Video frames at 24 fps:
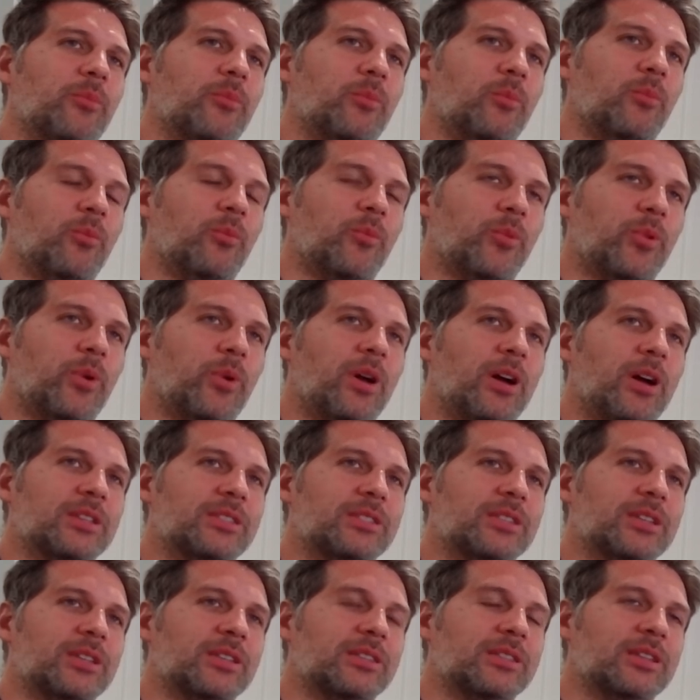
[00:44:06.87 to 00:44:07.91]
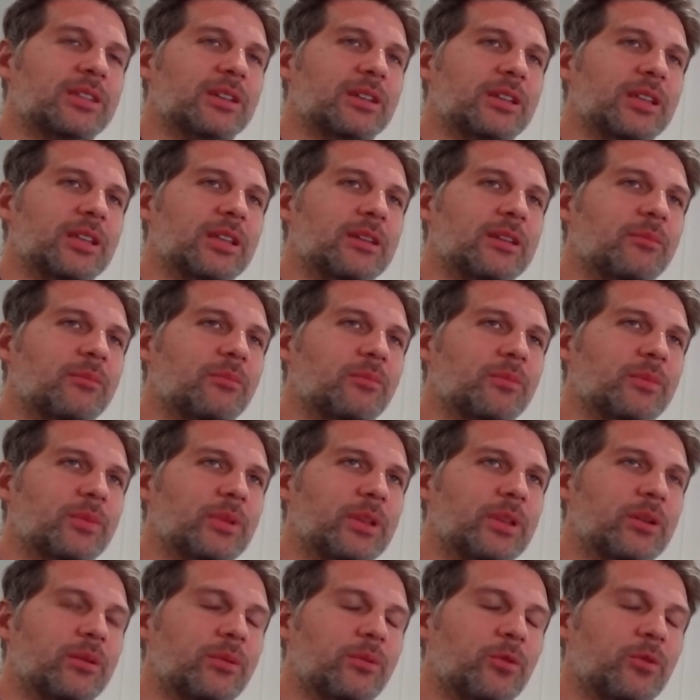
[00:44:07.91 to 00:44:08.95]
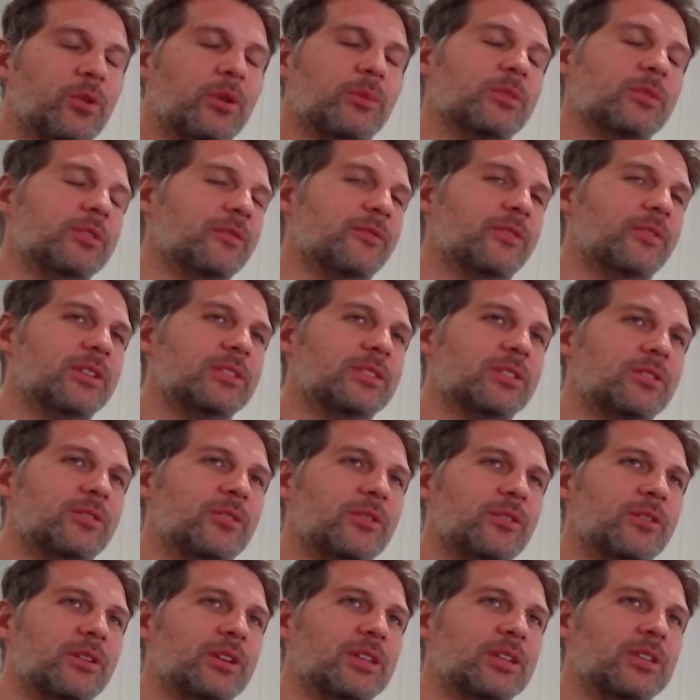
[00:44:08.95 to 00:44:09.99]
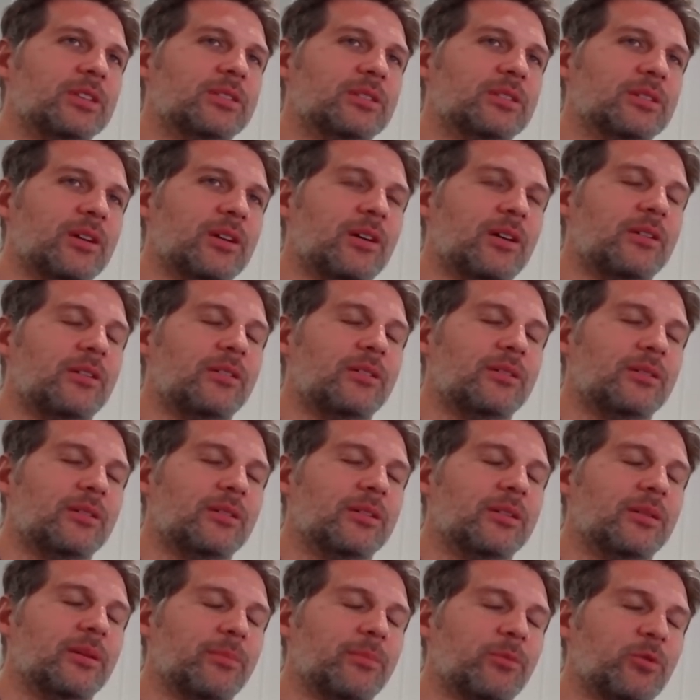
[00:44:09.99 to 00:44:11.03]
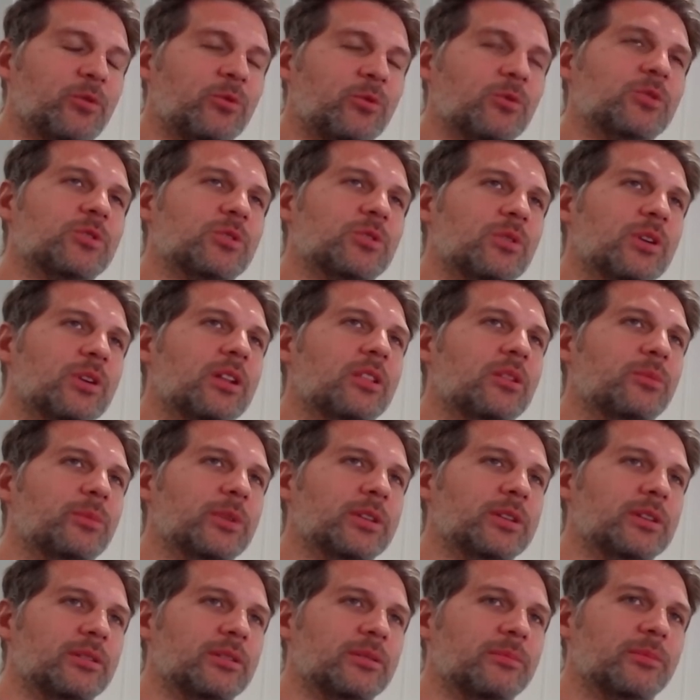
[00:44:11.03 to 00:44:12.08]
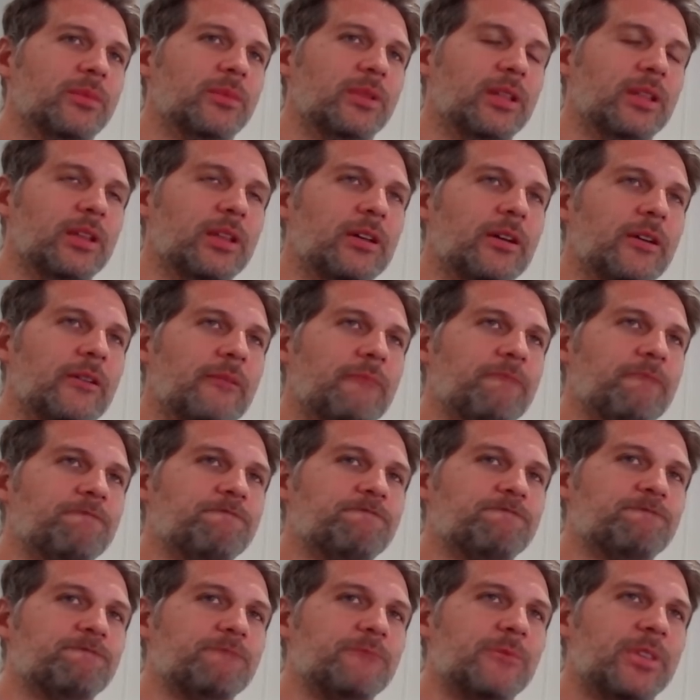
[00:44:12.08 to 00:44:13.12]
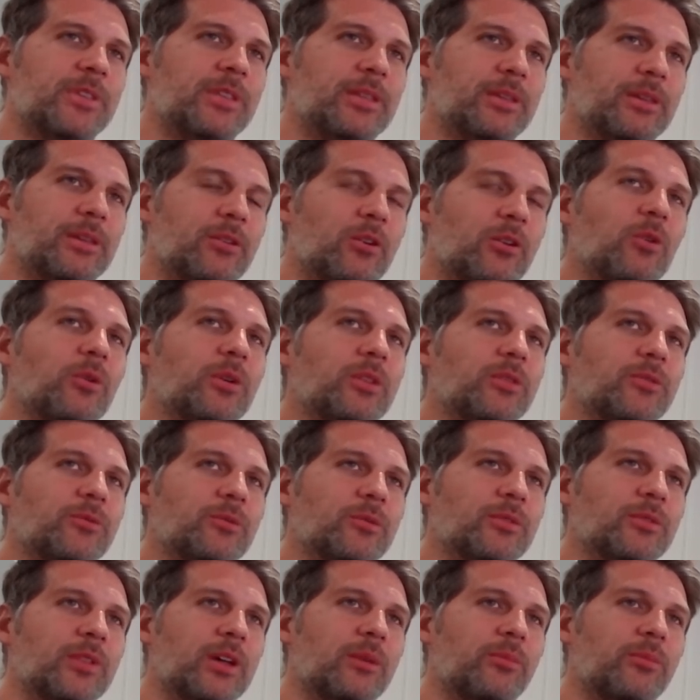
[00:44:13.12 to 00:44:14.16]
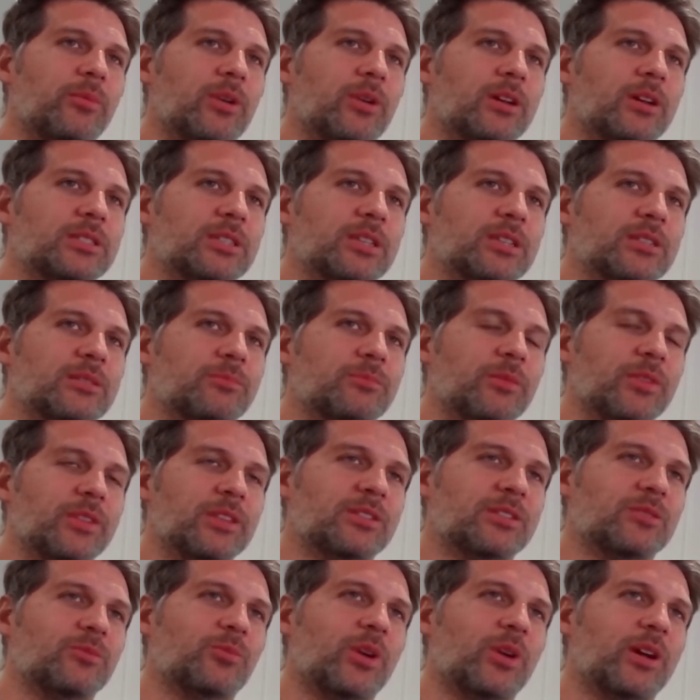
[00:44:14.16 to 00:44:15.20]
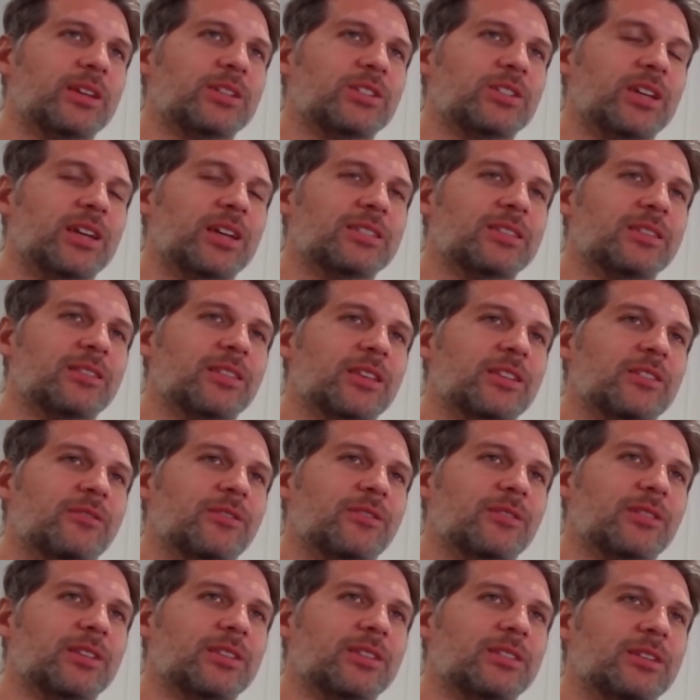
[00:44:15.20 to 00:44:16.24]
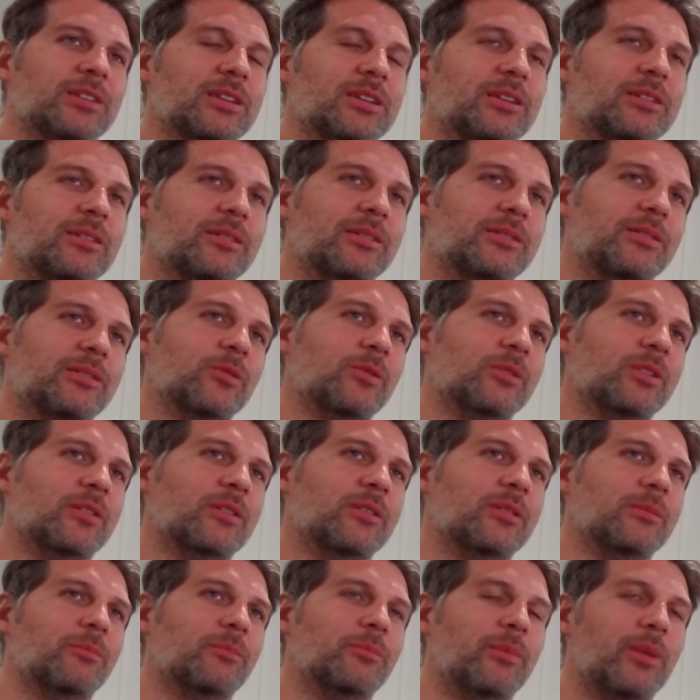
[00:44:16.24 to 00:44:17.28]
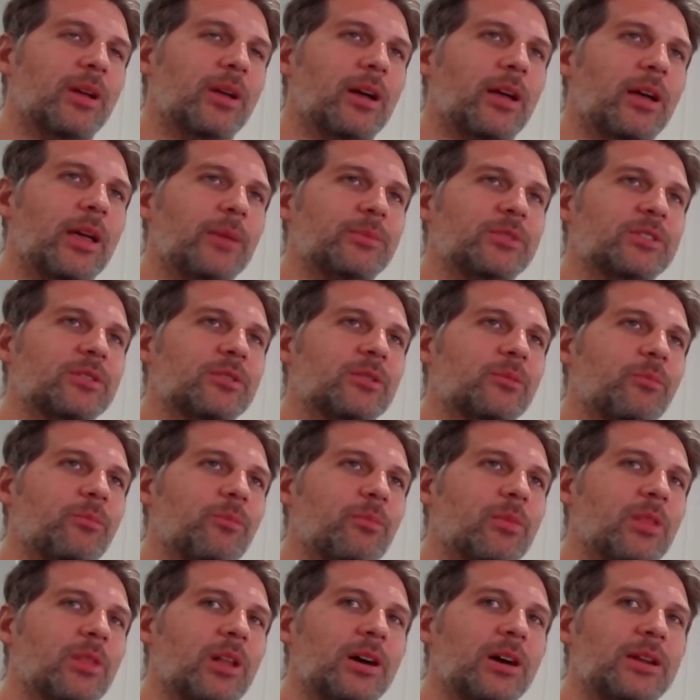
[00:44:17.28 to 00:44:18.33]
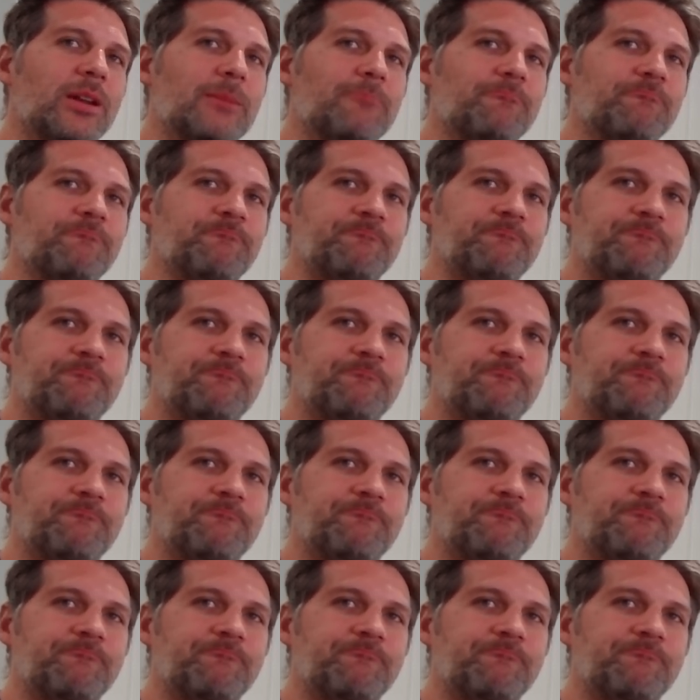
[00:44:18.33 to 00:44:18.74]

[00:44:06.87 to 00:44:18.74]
process, and criminal defense attorneys are a crucial element going through that process. This is Brian Jackson. Thanks for listening to another episode. Lot Up.